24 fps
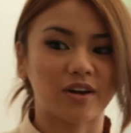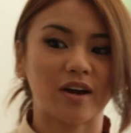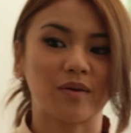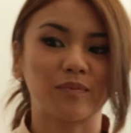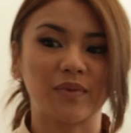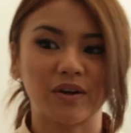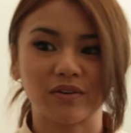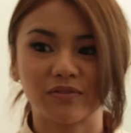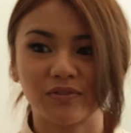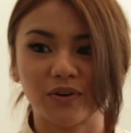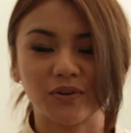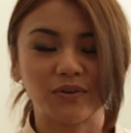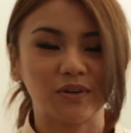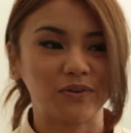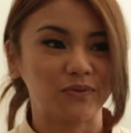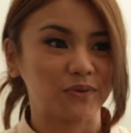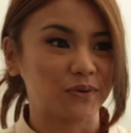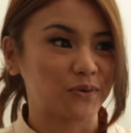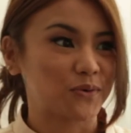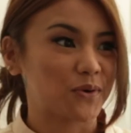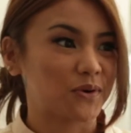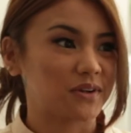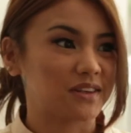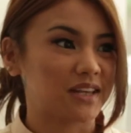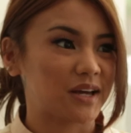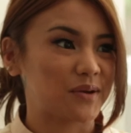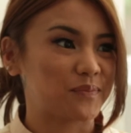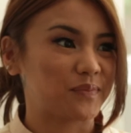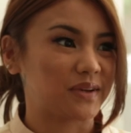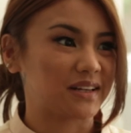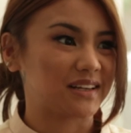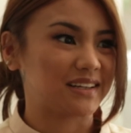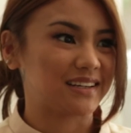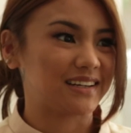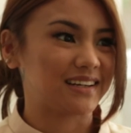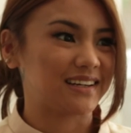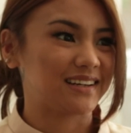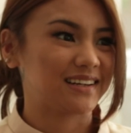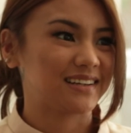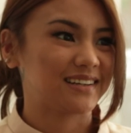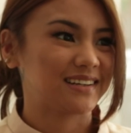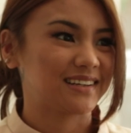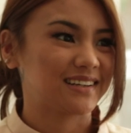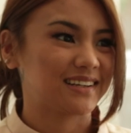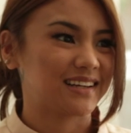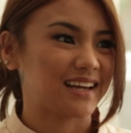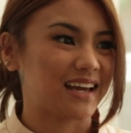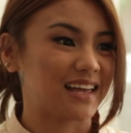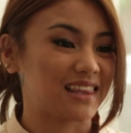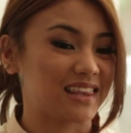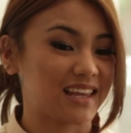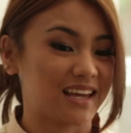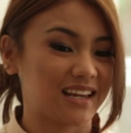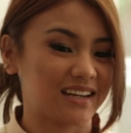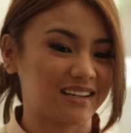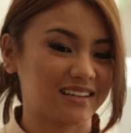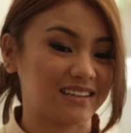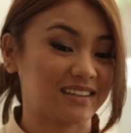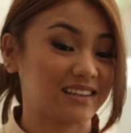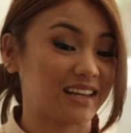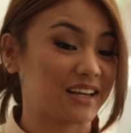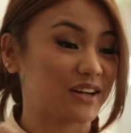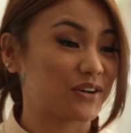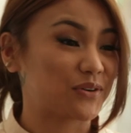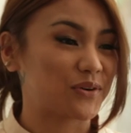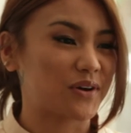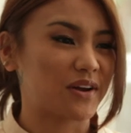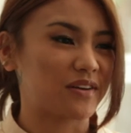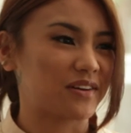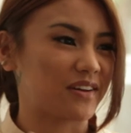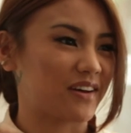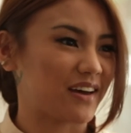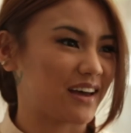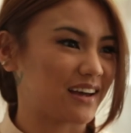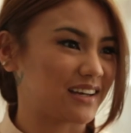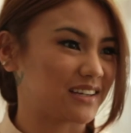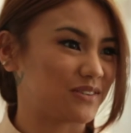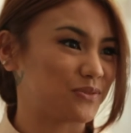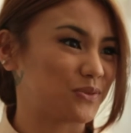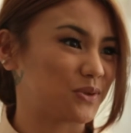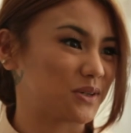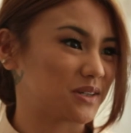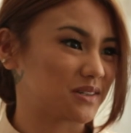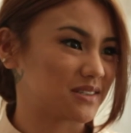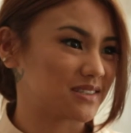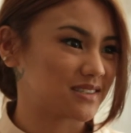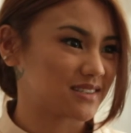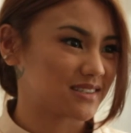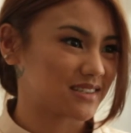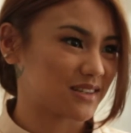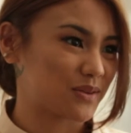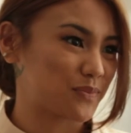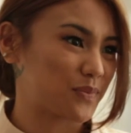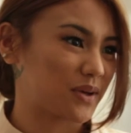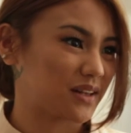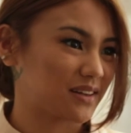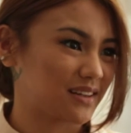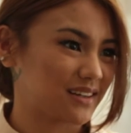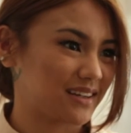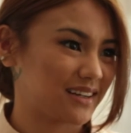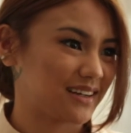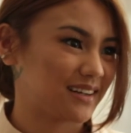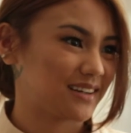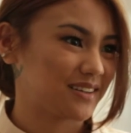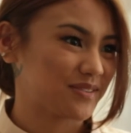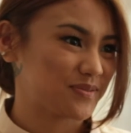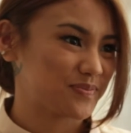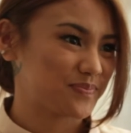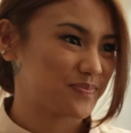grab my phone and record that melody, and then later on I'll add words to the melody.